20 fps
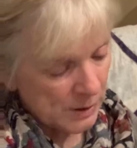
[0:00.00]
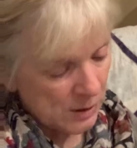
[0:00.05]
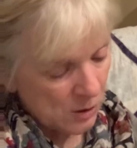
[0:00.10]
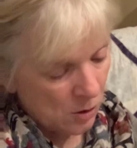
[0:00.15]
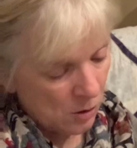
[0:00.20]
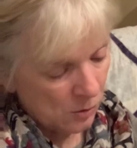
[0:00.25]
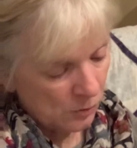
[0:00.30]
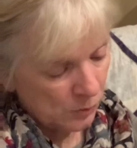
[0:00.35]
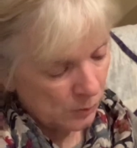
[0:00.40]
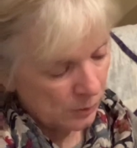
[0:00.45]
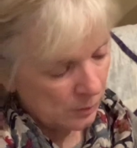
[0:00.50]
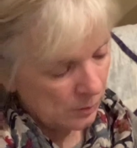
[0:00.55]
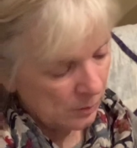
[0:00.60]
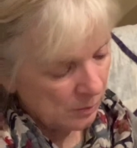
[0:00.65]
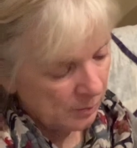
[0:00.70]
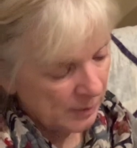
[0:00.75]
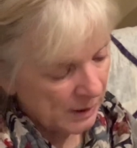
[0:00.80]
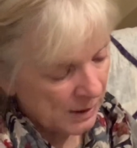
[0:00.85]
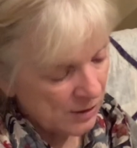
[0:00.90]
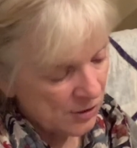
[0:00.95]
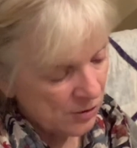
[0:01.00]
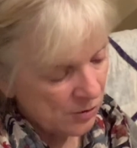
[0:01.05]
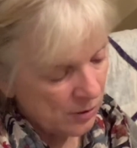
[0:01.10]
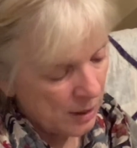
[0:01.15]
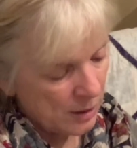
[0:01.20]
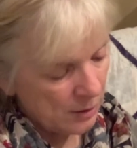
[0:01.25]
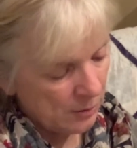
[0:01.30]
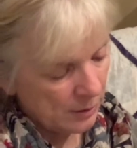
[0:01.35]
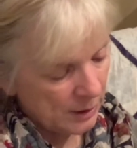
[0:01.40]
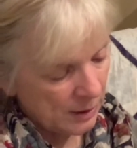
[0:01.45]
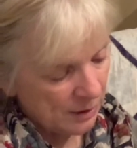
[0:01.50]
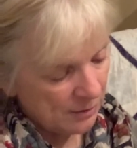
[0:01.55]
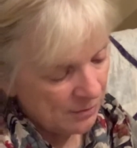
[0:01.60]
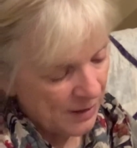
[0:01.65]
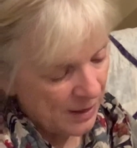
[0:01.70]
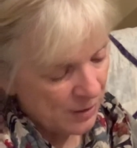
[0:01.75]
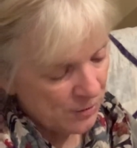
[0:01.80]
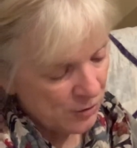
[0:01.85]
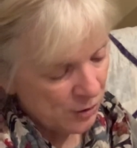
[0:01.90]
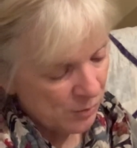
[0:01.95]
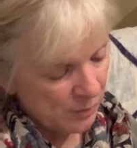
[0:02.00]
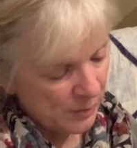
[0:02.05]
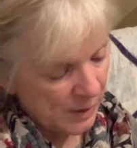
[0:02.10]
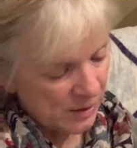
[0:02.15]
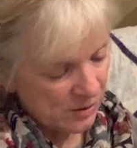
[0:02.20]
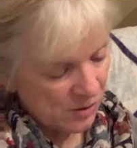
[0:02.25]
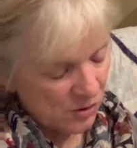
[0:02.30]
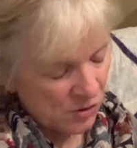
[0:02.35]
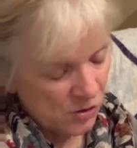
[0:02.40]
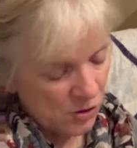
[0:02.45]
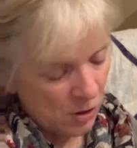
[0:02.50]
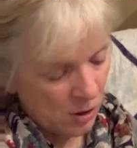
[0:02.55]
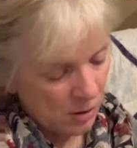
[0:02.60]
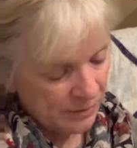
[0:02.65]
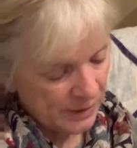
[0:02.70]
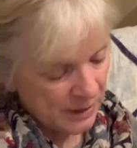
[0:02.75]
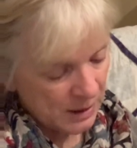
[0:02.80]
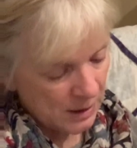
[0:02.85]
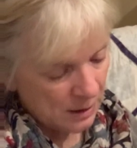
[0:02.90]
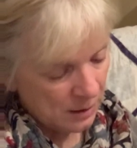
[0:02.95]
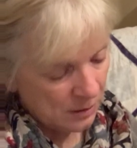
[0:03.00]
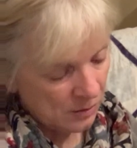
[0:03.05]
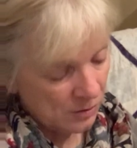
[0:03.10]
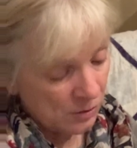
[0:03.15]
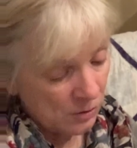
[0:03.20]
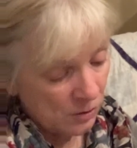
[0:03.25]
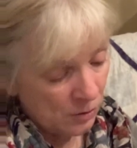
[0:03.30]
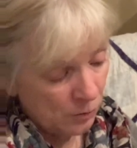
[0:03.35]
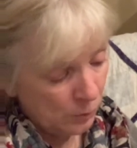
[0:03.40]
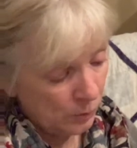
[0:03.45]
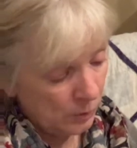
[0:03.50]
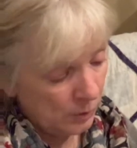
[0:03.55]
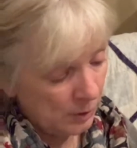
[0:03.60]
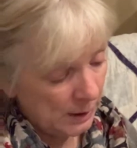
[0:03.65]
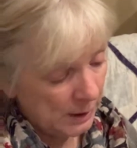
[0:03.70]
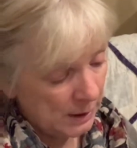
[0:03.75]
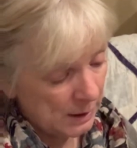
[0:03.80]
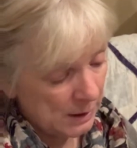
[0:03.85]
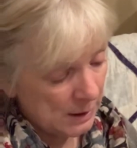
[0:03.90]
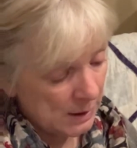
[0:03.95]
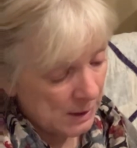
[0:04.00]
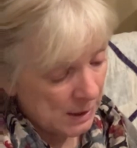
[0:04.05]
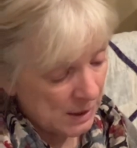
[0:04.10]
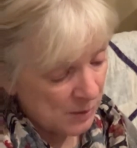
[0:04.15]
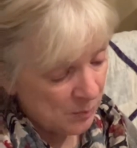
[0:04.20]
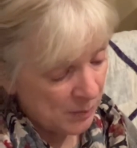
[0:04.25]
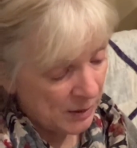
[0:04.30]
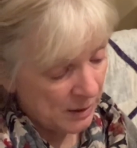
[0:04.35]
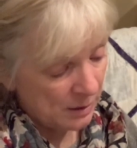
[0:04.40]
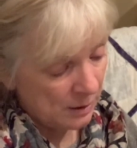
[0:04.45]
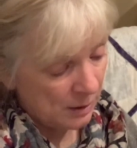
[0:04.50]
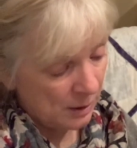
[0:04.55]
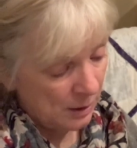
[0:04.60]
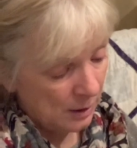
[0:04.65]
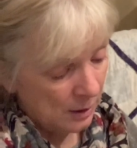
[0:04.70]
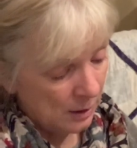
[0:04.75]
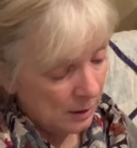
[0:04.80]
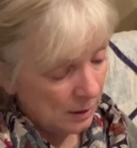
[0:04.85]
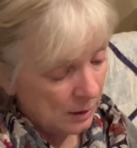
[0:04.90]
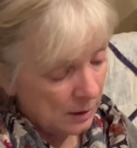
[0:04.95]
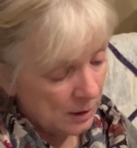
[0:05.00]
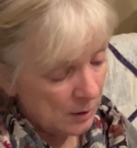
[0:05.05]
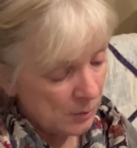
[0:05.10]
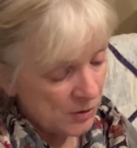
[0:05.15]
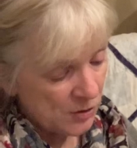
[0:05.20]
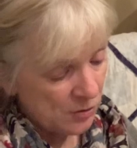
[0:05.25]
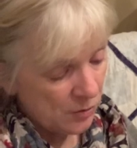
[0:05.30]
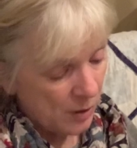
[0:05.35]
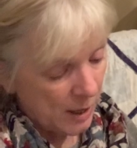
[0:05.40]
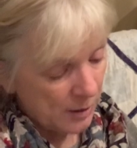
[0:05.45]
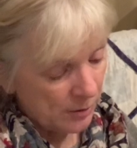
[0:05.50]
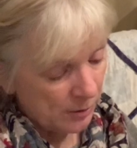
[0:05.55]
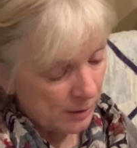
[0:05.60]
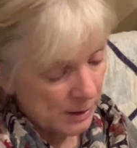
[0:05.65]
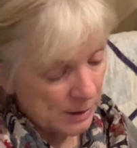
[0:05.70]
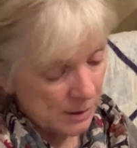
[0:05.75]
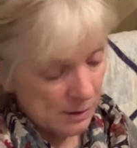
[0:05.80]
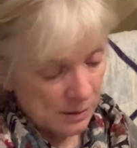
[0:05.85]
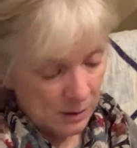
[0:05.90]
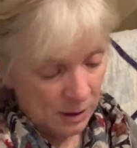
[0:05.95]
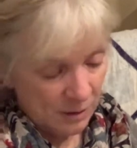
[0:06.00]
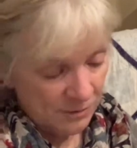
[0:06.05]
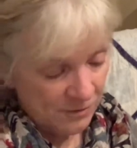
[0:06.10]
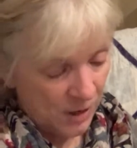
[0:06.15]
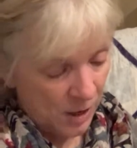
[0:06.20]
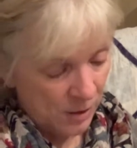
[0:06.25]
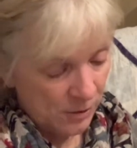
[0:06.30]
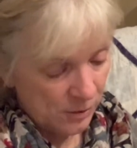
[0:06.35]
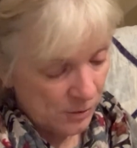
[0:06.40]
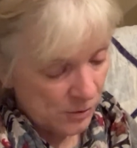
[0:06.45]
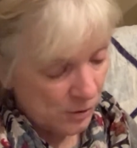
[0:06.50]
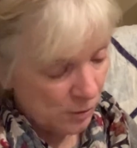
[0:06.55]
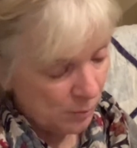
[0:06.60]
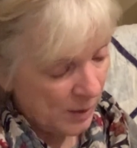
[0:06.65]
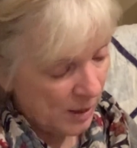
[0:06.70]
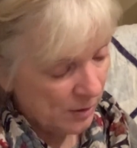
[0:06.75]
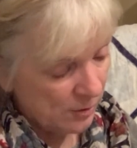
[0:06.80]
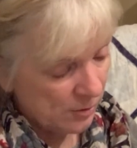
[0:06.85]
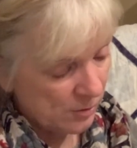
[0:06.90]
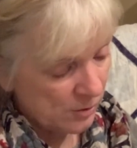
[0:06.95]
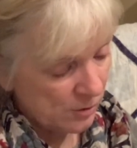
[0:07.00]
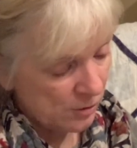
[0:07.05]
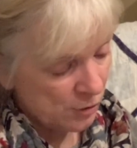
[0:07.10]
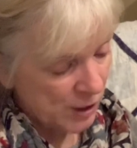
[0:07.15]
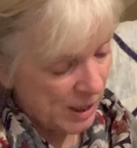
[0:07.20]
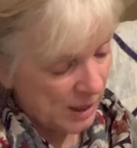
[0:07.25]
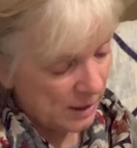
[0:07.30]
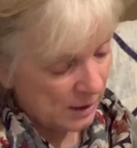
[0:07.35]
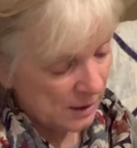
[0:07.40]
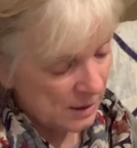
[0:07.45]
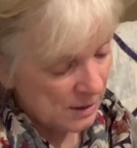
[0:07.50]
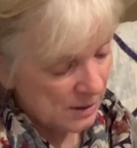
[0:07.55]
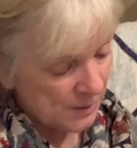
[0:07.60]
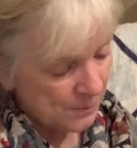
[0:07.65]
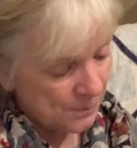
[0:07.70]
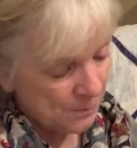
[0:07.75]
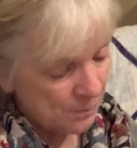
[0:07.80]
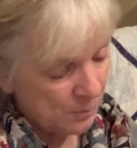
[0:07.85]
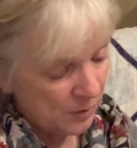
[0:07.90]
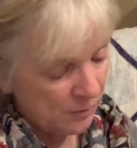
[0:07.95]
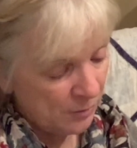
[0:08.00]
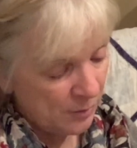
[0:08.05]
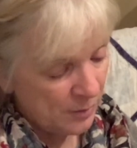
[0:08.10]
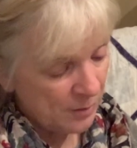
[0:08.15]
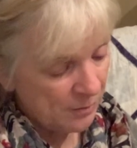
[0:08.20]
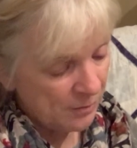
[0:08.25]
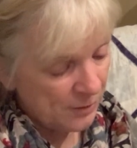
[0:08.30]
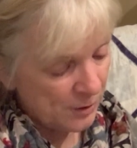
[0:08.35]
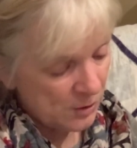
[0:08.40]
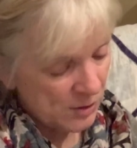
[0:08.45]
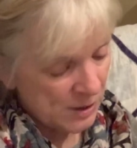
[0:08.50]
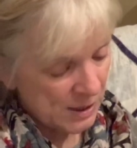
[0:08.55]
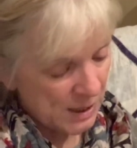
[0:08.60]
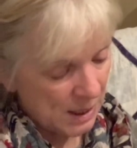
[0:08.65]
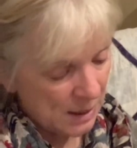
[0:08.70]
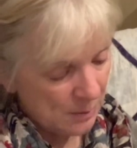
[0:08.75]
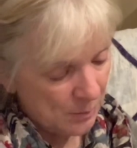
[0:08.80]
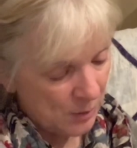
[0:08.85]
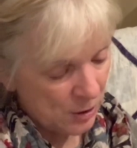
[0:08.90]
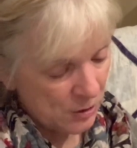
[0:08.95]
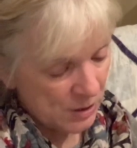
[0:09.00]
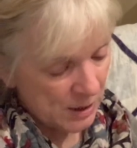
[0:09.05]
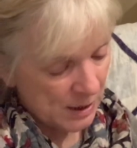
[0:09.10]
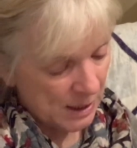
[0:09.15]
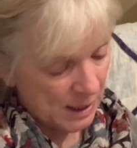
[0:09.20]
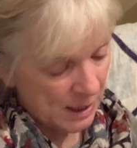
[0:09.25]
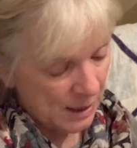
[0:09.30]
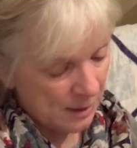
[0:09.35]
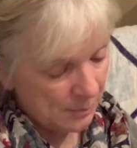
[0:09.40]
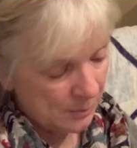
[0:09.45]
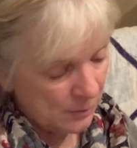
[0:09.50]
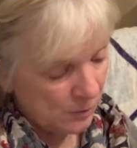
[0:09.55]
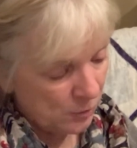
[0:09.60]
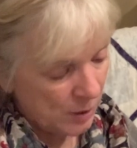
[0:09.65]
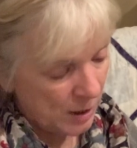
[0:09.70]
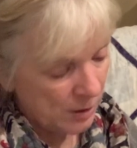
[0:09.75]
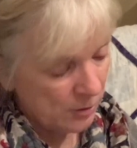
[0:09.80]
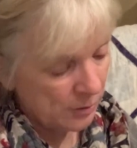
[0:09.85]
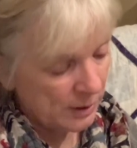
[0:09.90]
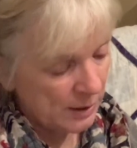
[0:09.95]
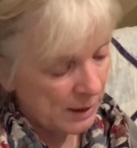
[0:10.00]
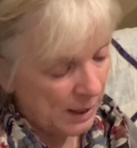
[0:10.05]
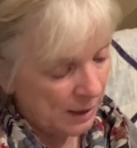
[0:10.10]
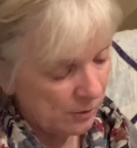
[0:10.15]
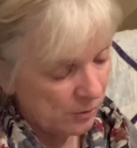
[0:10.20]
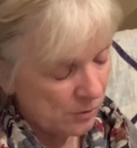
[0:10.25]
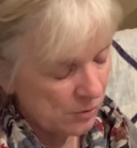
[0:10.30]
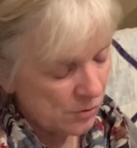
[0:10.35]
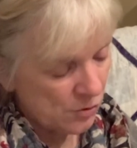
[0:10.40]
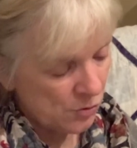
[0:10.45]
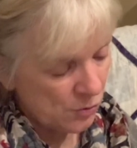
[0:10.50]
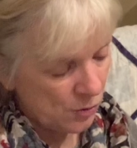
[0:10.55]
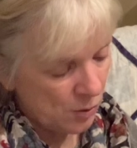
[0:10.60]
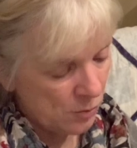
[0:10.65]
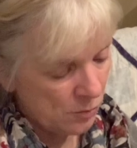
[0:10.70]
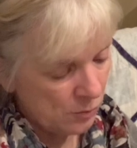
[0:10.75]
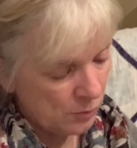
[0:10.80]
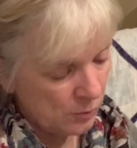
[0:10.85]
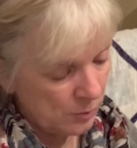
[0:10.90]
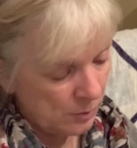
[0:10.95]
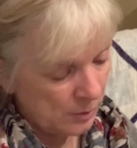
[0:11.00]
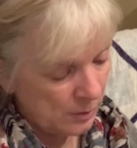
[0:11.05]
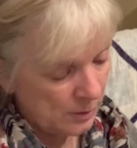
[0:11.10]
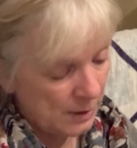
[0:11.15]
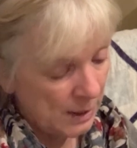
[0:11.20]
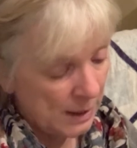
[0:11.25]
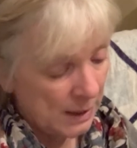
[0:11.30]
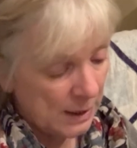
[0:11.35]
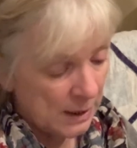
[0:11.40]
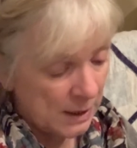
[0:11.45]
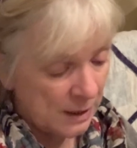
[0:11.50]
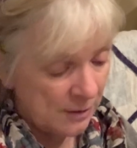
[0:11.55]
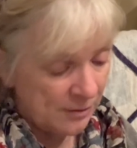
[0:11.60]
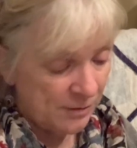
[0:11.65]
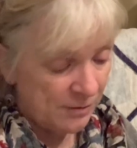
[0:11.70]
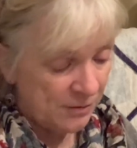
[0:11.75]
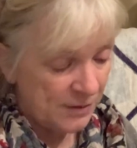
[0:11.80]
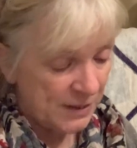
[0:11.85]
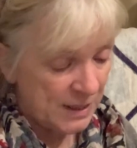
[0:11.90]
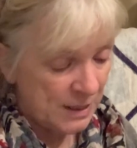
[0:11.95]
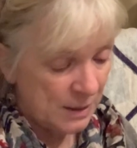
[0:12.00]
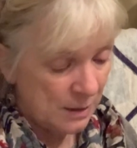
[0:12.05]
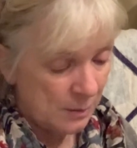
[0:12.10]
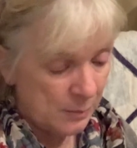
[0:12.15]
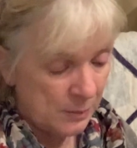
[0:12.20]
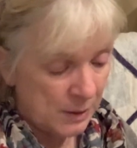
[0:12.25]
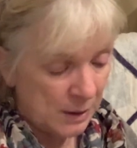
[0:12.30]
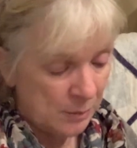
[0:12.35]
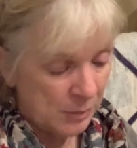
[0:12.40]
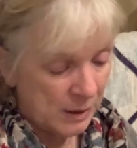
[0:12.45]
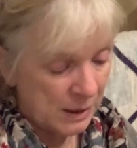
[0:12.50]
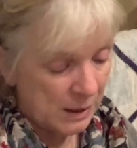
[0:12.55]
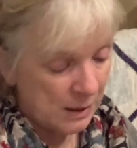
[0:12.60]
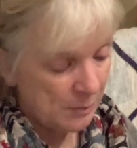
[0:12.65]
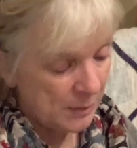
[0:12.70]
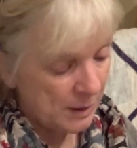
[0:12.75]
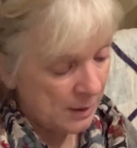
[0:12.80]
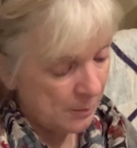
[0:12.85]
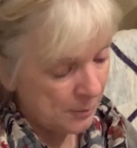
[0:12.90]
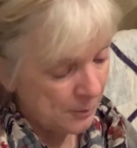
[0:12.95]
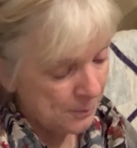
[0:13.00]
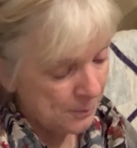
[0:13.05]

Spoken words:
called Rudel because Gregory had found him as a starving kitten roodling in a dustbin. He was Gregory's, not Father's or Mother's or Janet's. But from the first day Marta came, Gregory let her stroke Rudel, even feed him and pick him up.